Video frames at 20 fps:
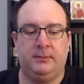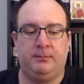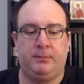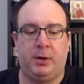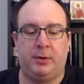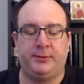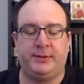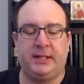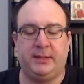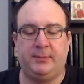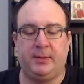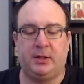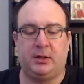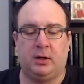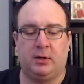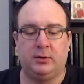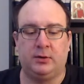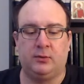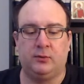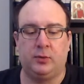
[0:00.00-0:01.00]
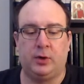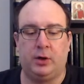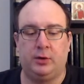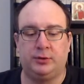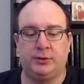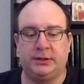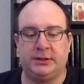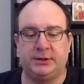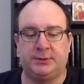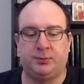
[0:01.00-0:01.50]
both him and Cardinal
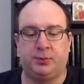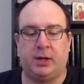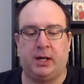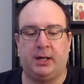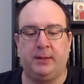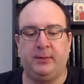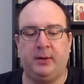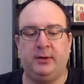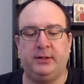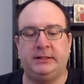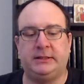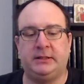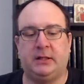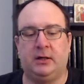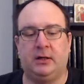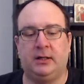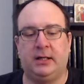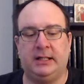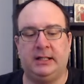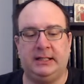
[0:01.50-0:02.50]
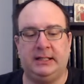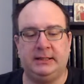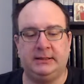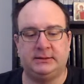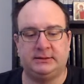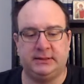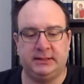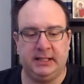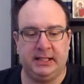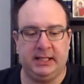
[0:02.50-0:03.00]
Roche, his primary target
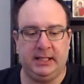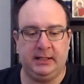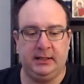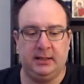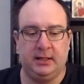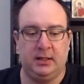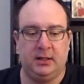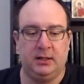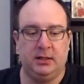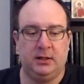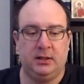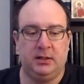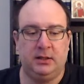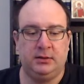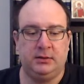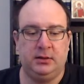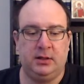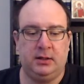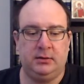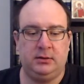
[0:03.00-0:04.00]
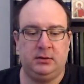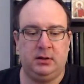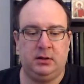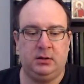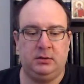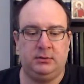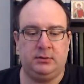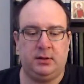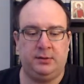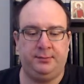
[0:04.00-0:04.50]
is the
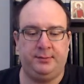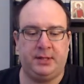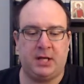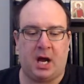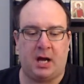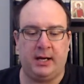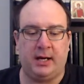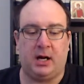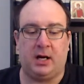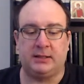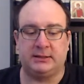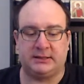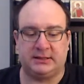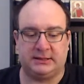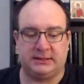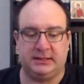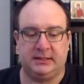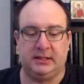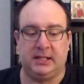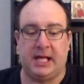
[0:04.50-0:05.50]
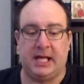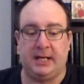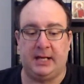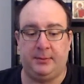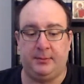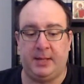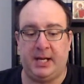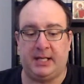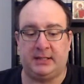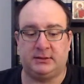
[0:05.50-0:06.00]
diocesan
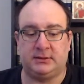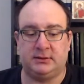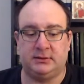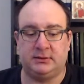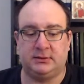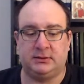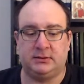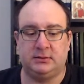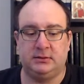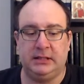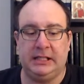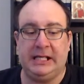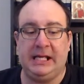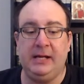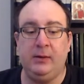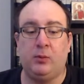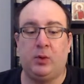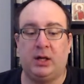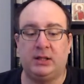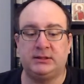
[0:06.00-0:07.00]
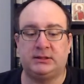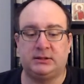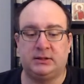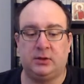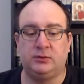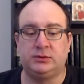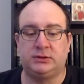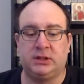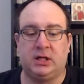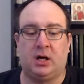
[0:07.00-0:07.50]
Latin masses. He wants
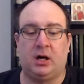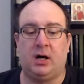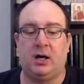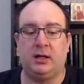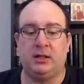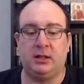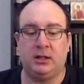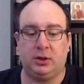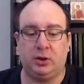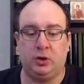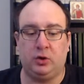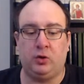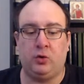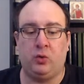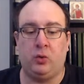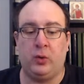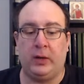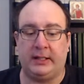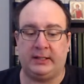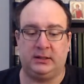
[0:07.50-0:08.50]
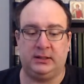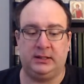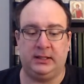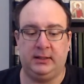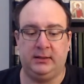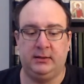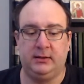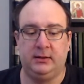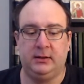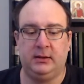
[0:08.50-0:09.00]
those gone
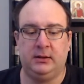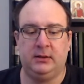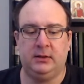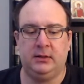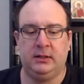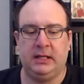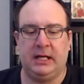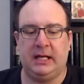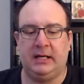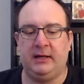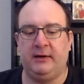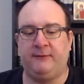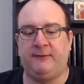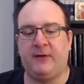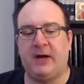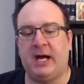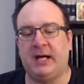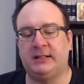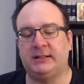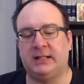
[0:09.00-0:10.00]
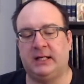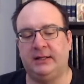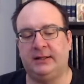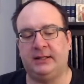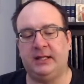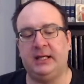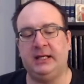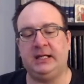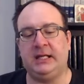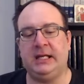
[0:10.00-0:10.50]
quickly. And in fact, I
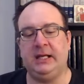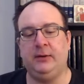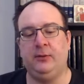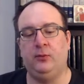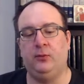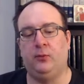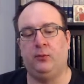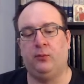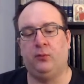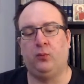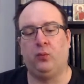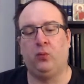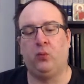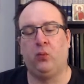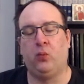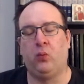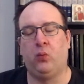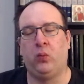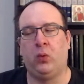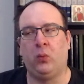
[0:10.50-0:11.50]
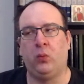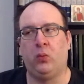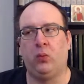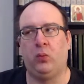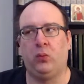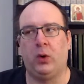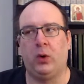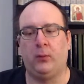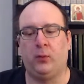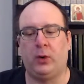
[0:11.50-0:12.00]
think he
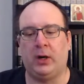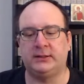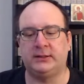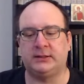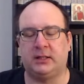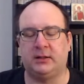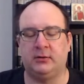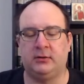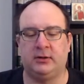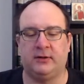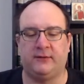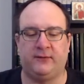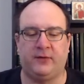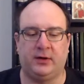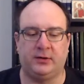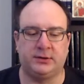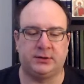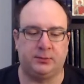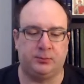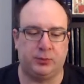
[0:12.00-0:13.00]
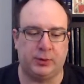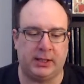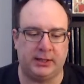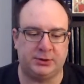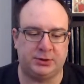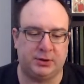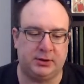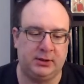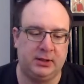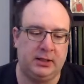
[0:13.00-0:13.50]
was under the false
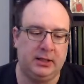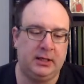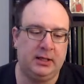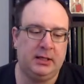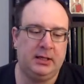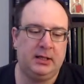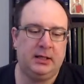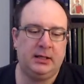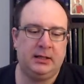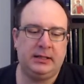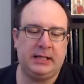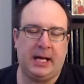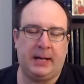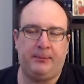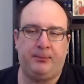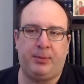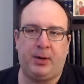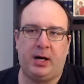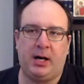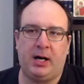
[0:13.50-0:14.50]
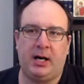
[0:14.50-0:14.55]
impression that